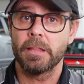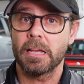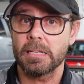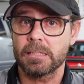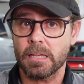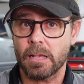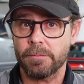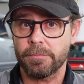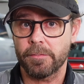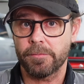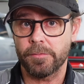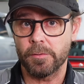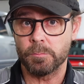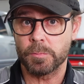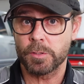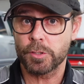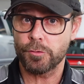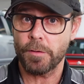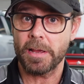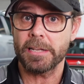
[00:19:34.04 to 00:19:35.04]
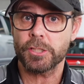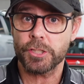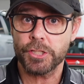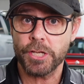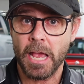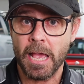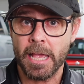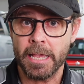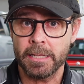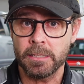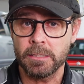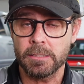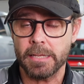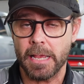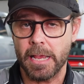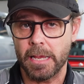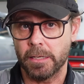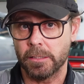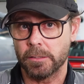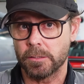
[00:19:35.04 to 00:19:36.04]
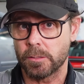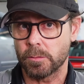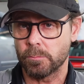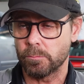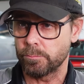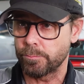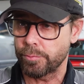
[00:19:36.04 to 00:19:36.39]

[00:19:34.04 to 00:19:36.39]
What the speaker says: They suffer from stretch chains and